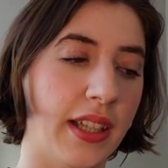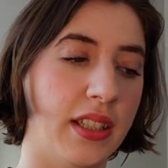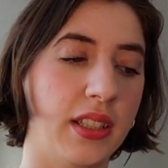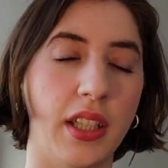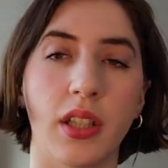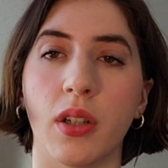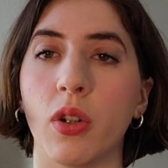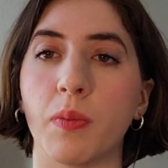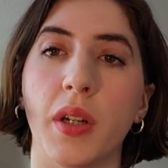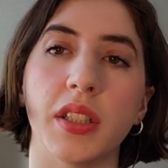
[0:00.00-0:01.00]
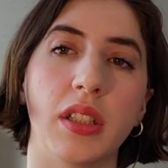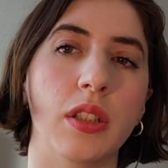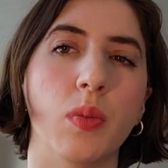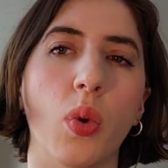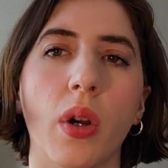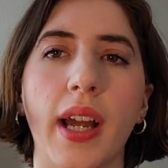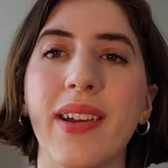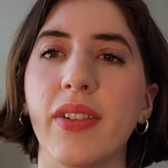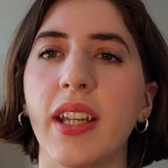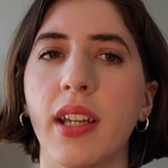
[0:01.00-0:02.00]
and the cedar, oak moss, these more
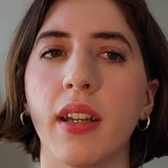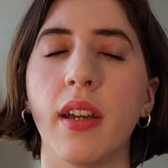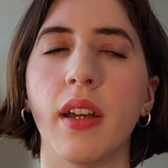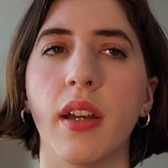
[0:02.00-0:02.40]
heavy